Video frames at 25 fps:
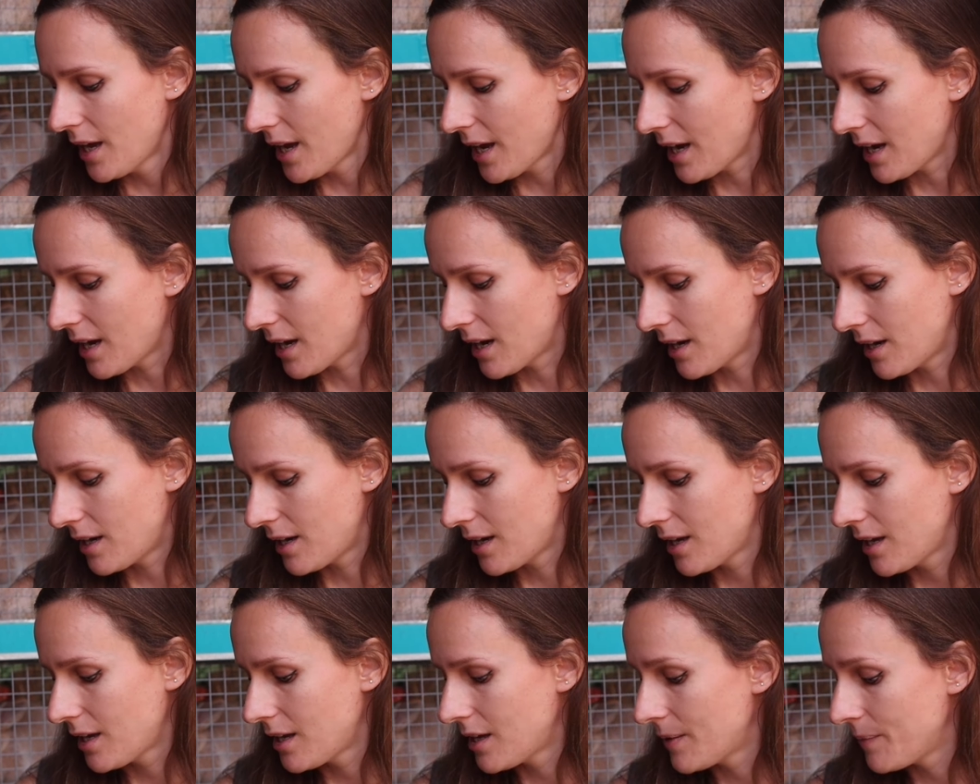
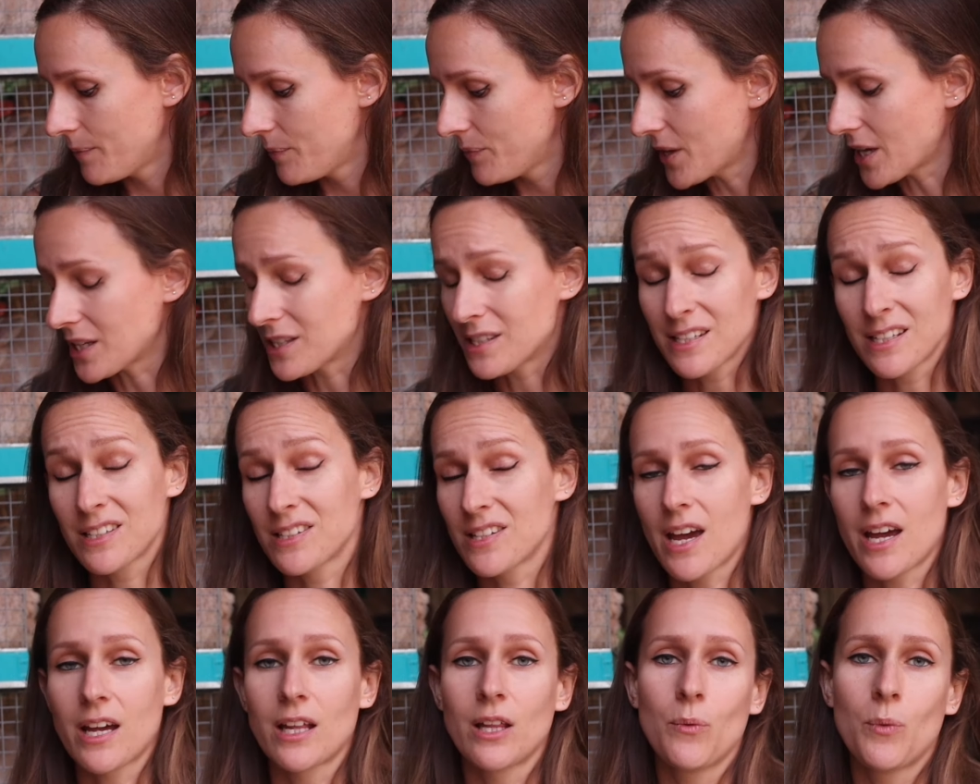And that's
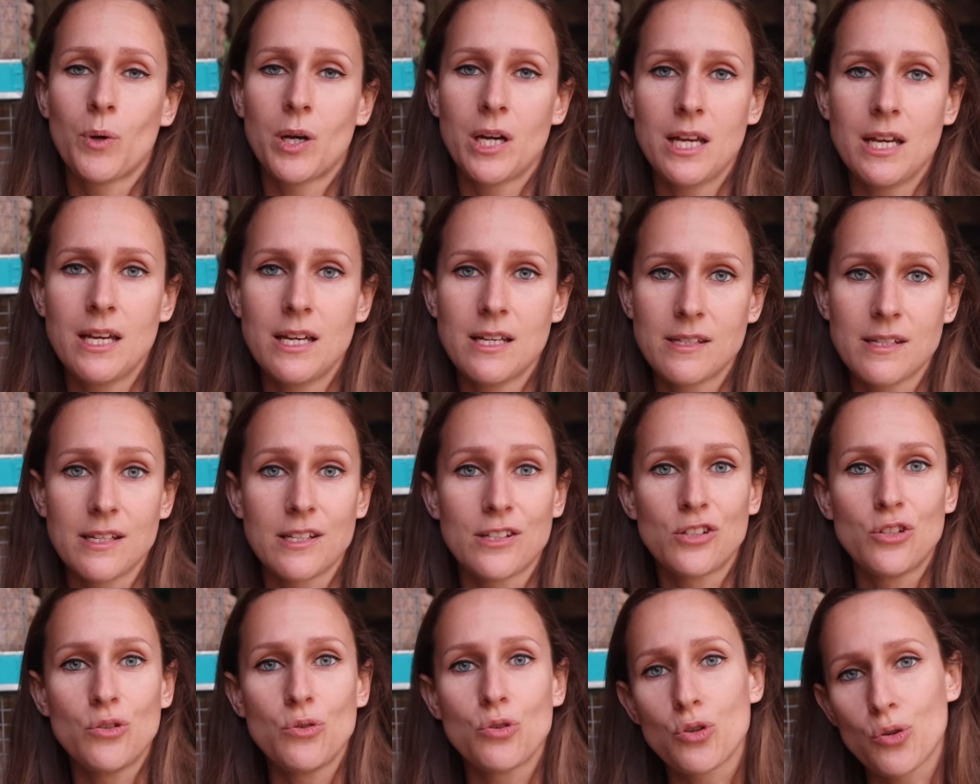exactly what it is.
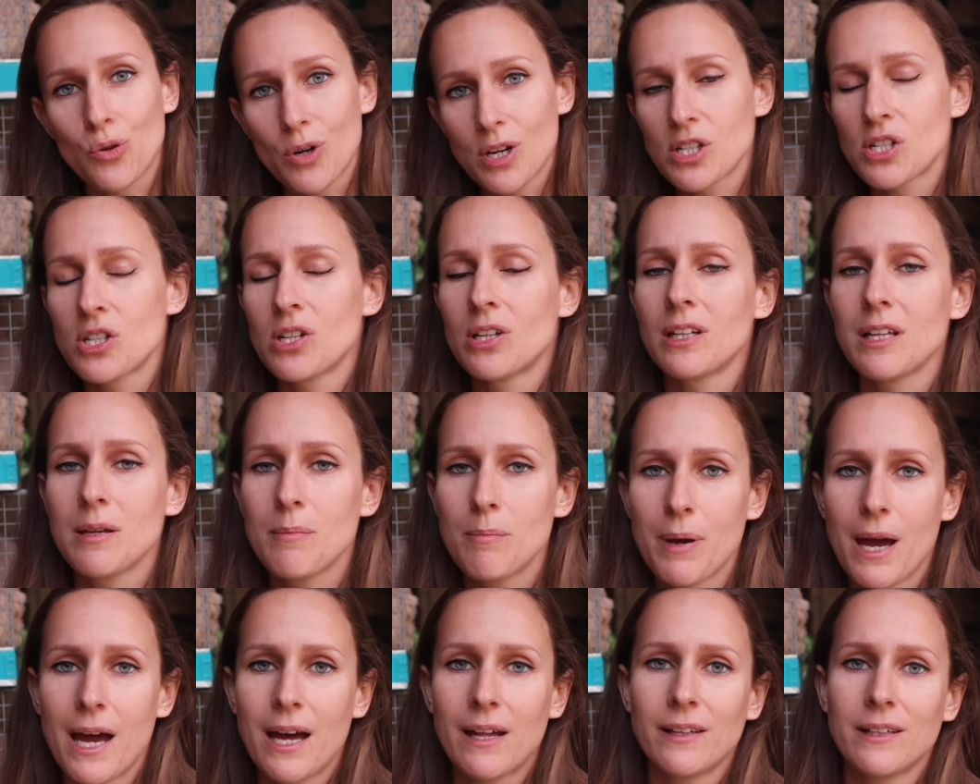It's
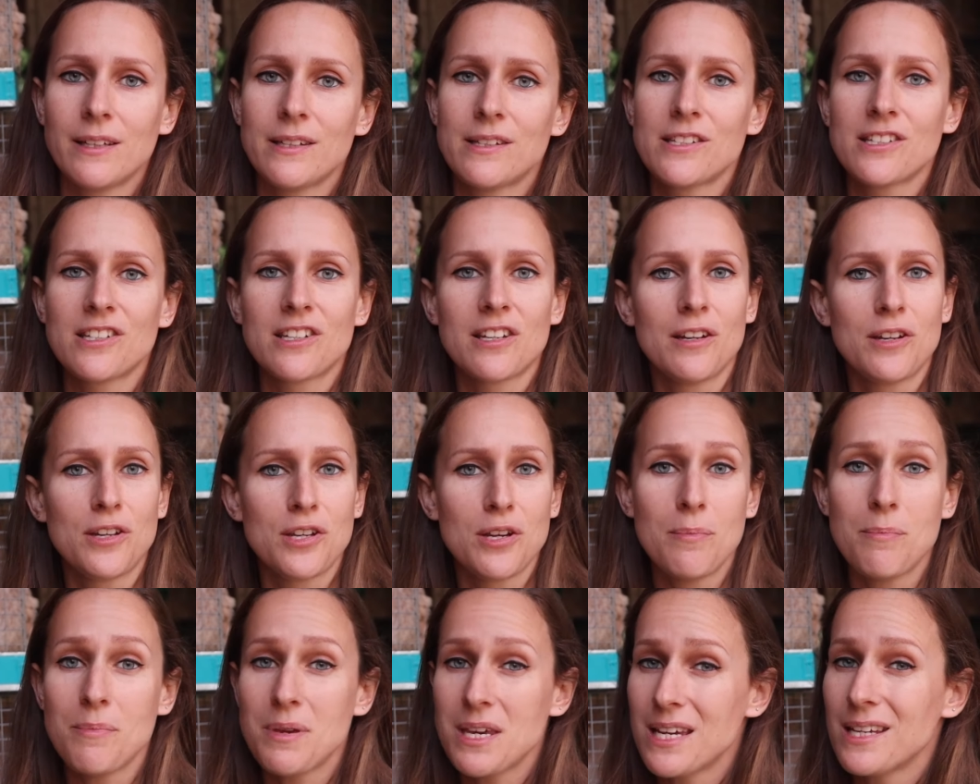nutritionally balanced
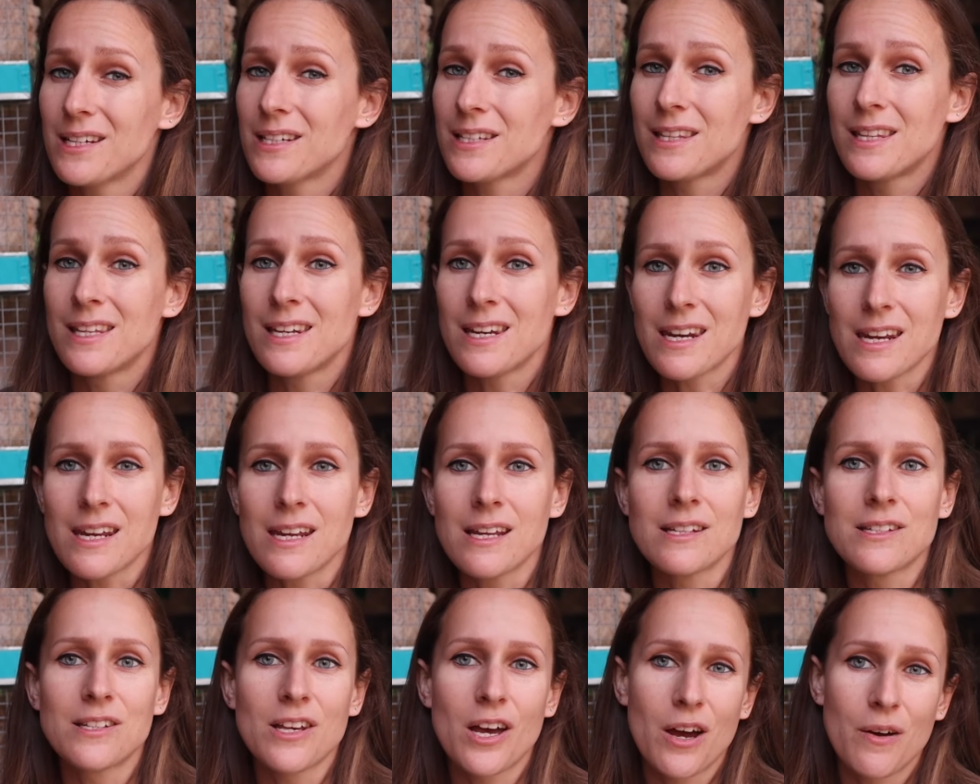to meet the
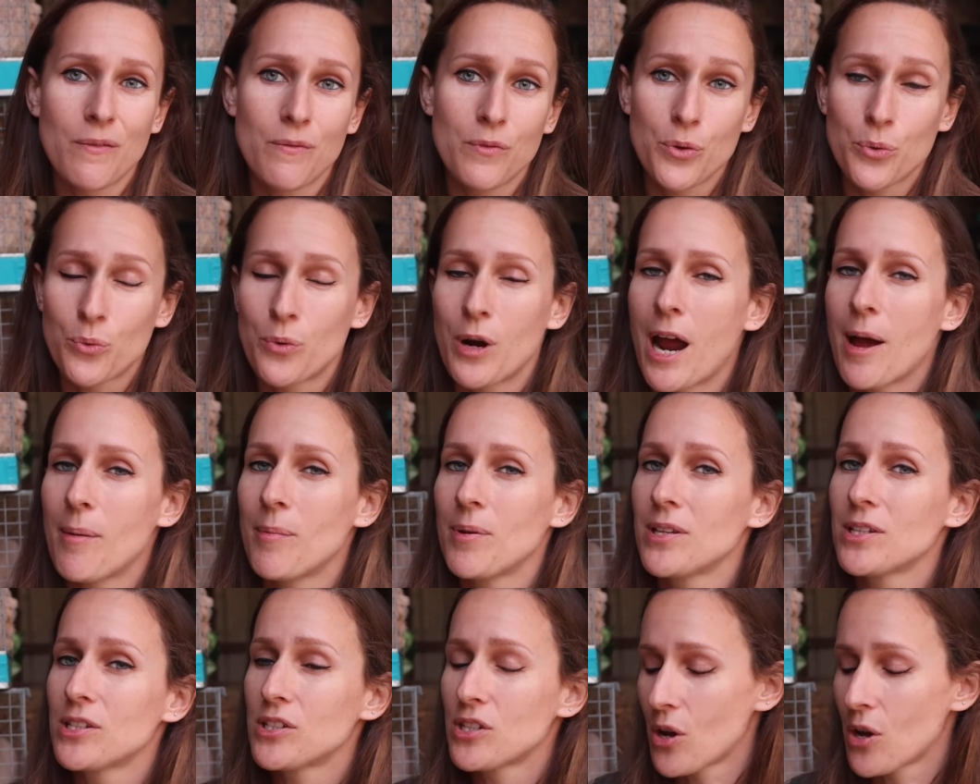needs of the rabbit.